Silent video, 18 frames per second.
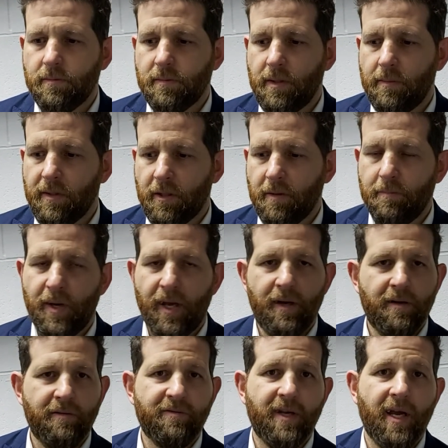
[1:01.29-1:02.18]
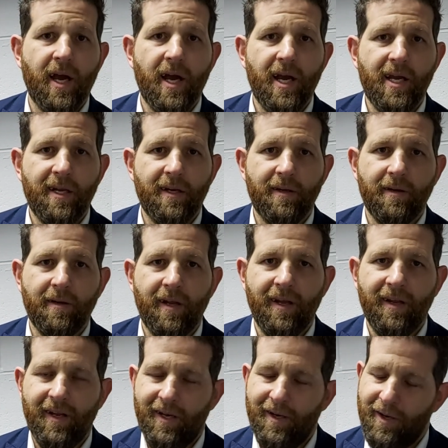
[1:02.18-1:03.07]
I'm a competitive guy,
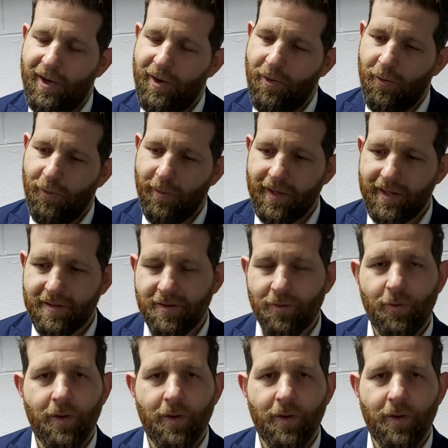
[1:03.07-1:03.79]
and know when it's a